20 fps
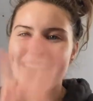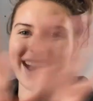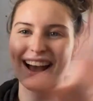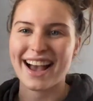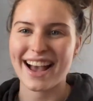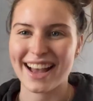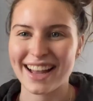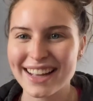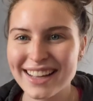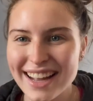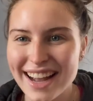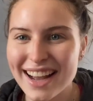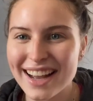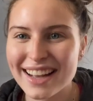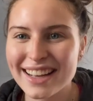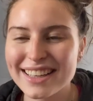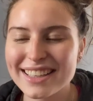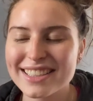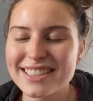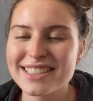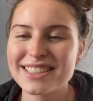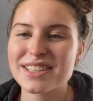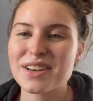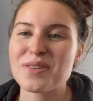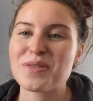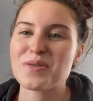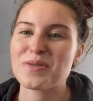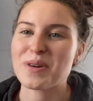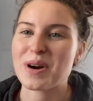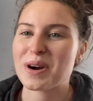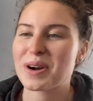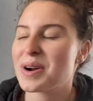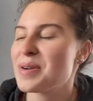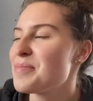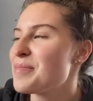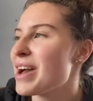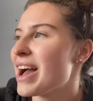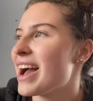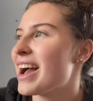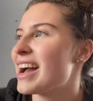Hi guys, welcome
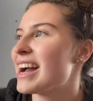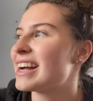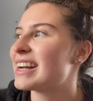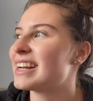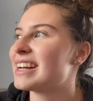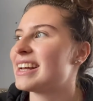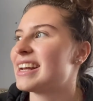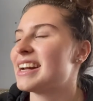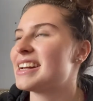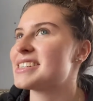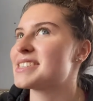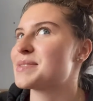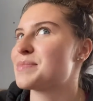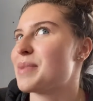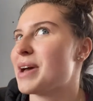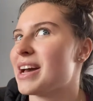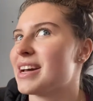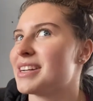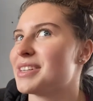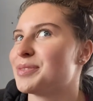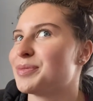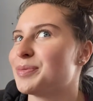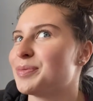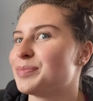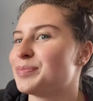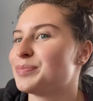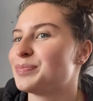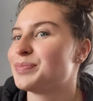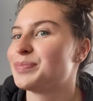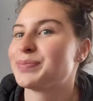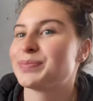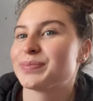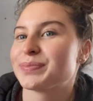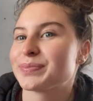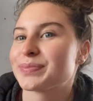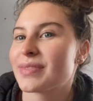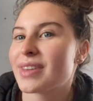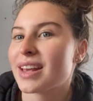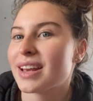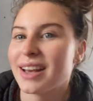back. It has been
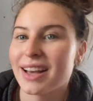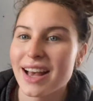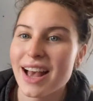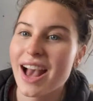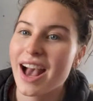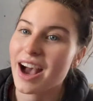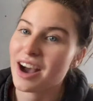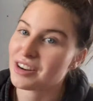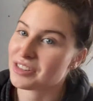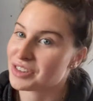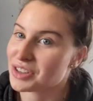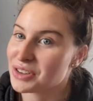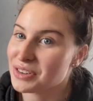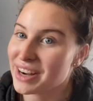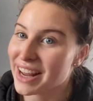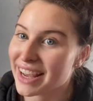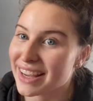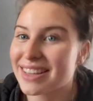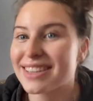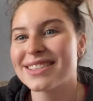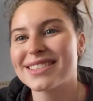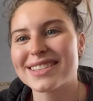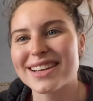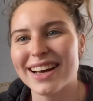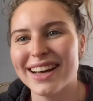a few days.